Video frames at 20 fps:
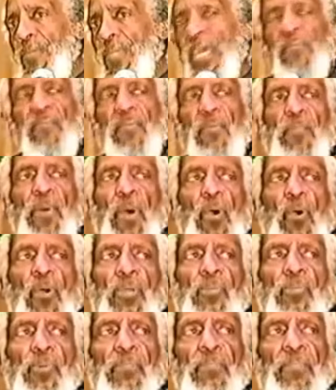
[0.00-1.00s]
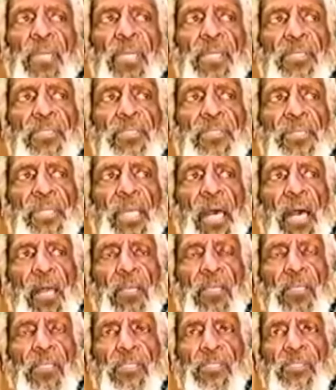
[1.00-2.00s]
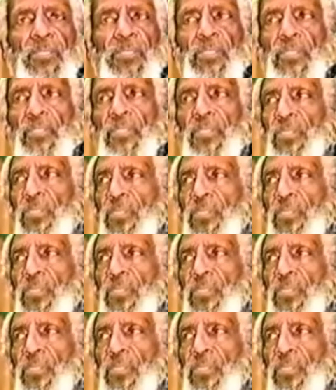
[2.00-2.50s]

Never born with millions of dollars,